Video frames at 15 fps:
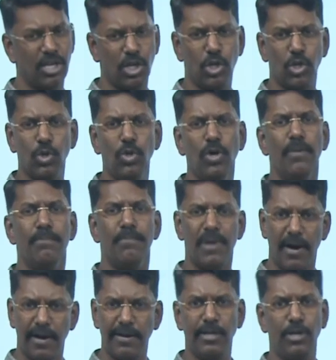into
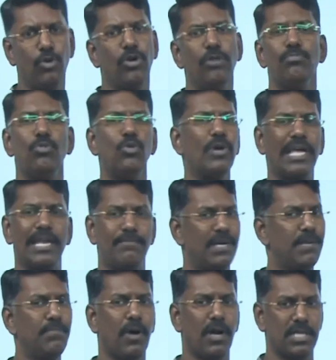beyond the UN Blue
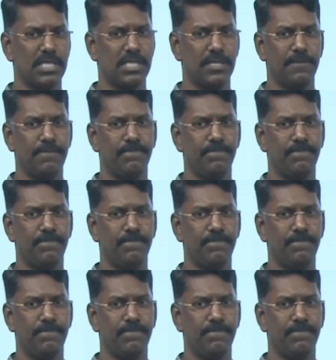Helmet policy.